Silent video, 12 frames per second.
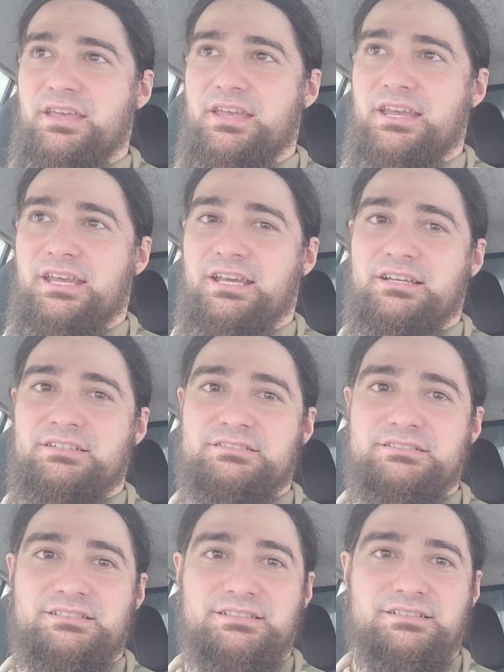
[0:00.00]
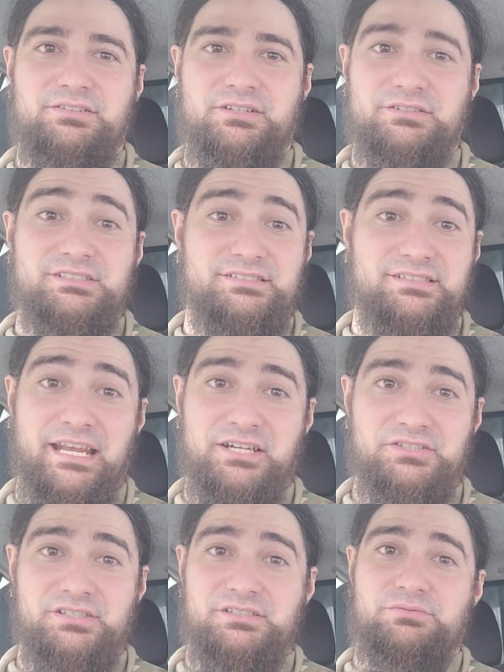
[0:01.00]
And there is
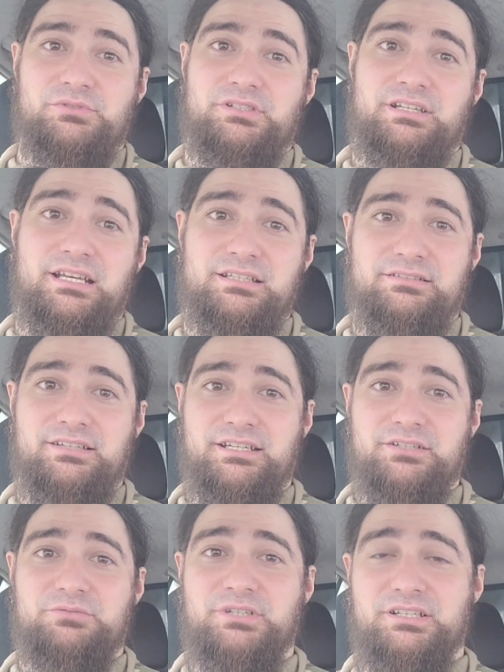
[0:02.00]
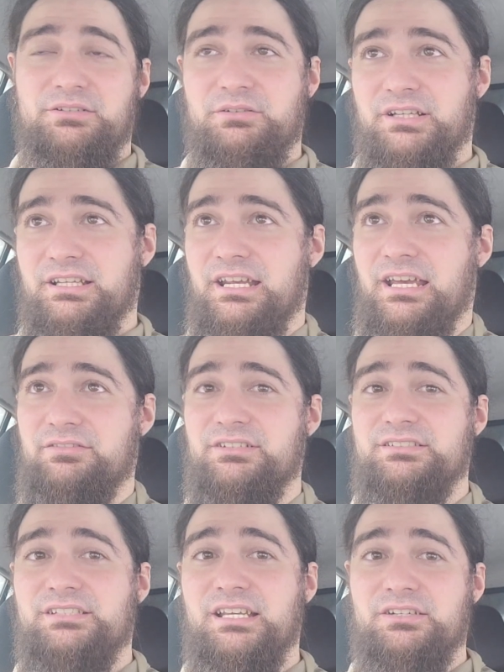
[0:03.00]
sanctions for that, like a really really heavy
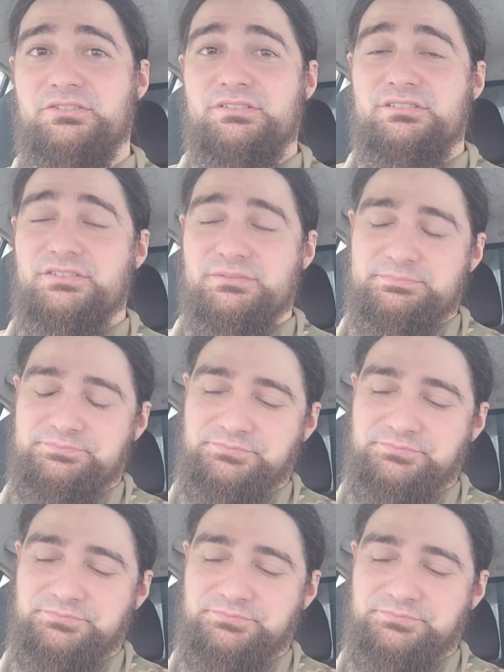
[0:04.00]
sanctions.